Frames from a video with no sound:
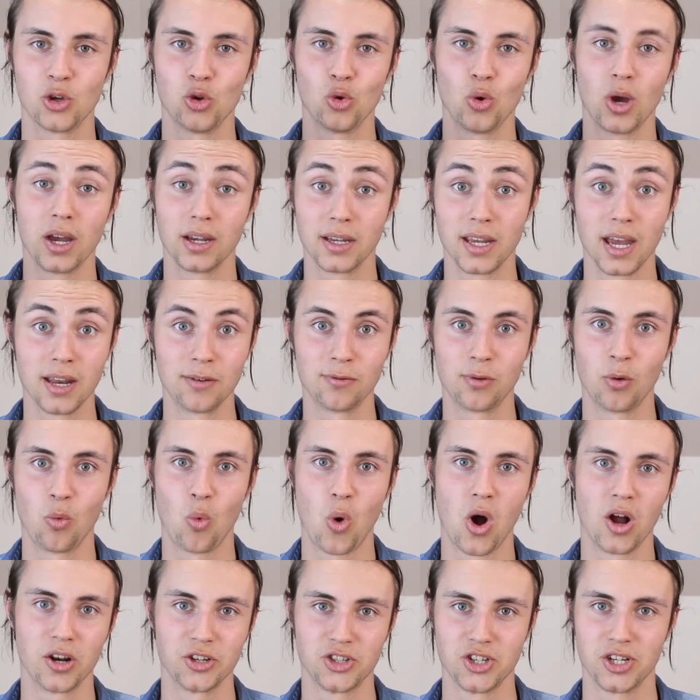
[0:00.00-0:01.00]
you again for
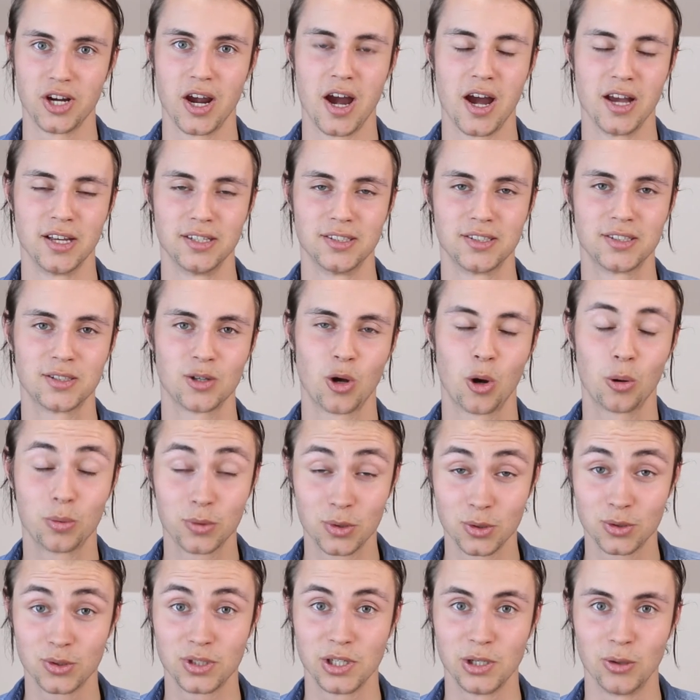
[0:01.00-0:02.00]
watching, guys. Hope
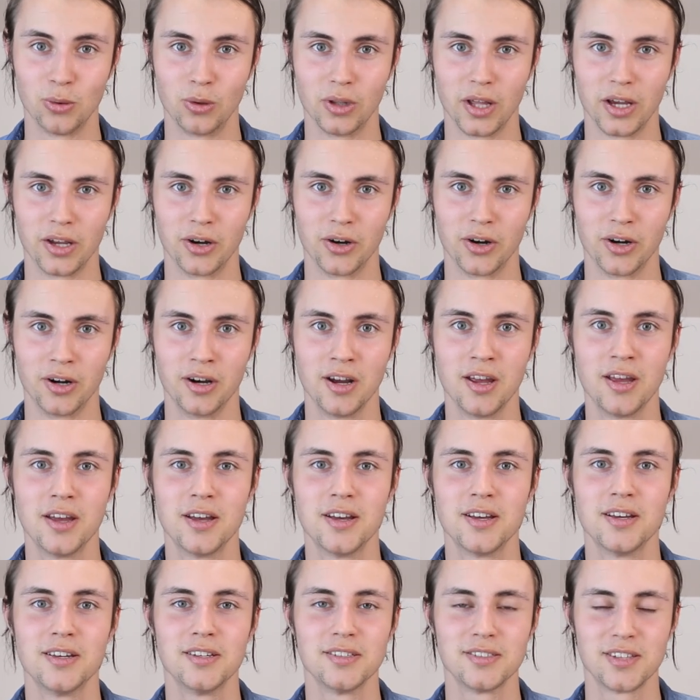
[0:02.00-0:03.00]
to see you later.
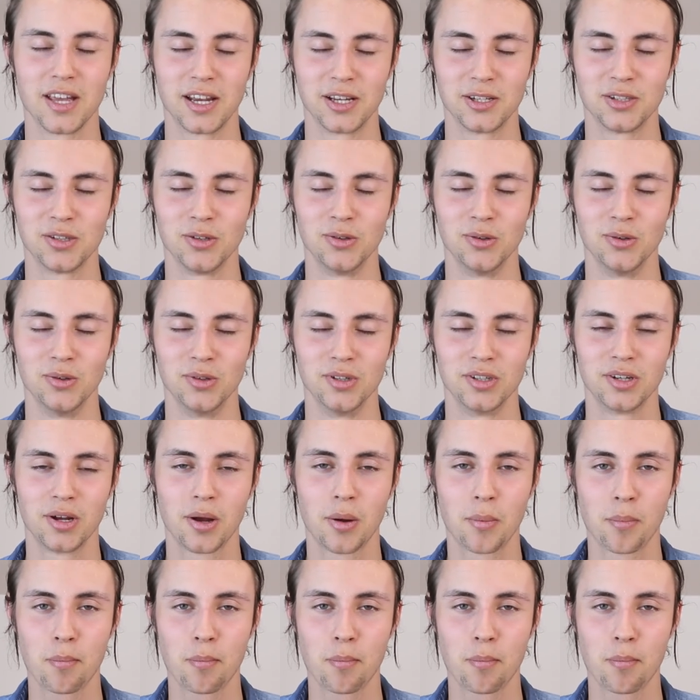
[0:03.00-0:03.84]
Stay tuned.